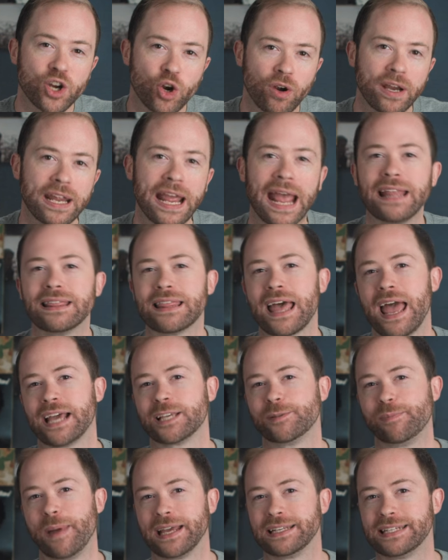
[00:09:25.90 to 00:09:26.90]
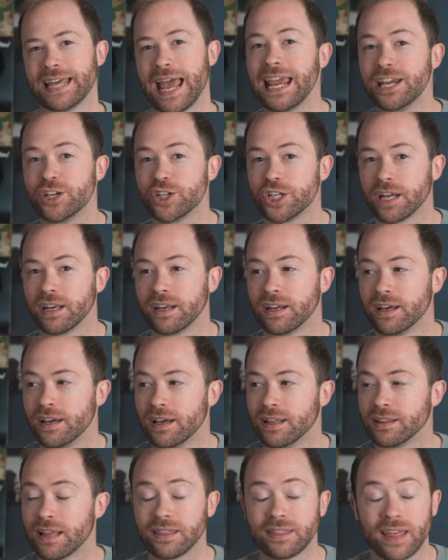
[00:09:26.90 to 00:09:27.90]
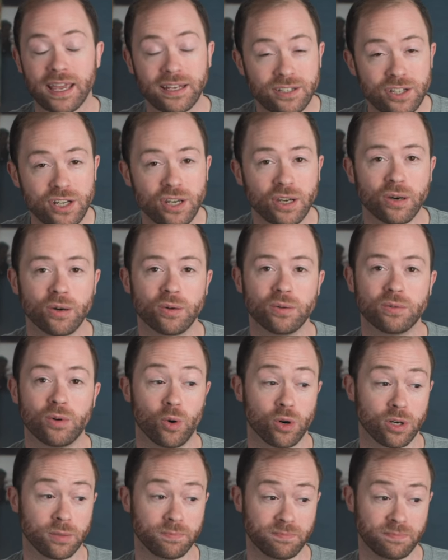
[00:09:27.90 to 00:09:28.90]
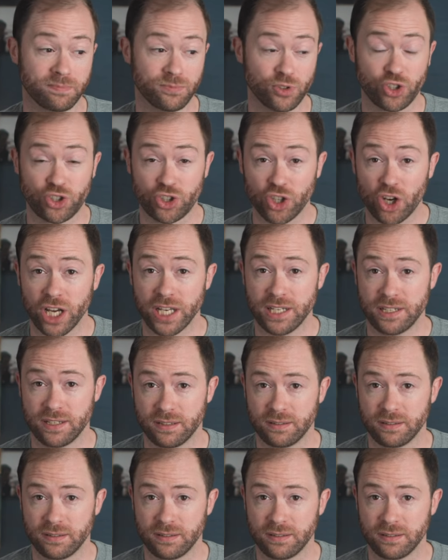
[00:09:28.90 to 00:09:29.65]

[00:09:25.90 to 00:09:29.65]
create the expectation that they do, or should.